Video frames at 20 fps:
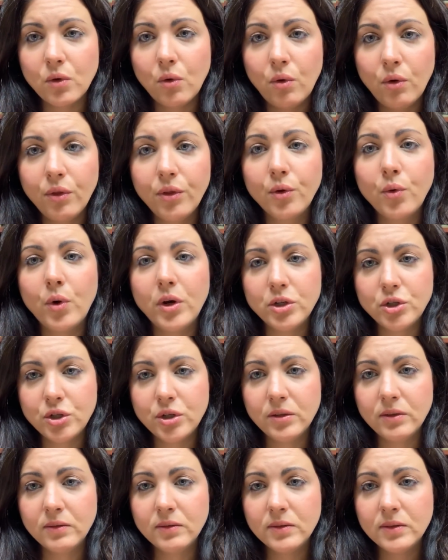all the
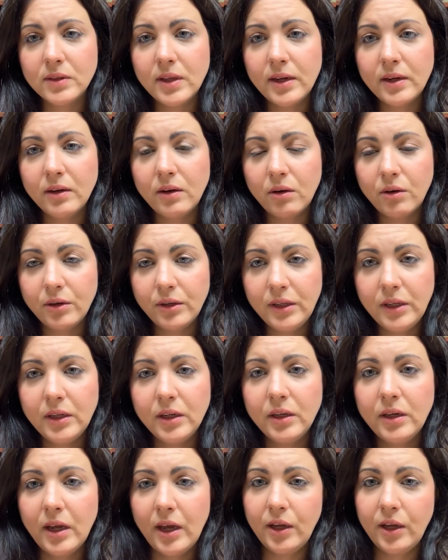questions that are needed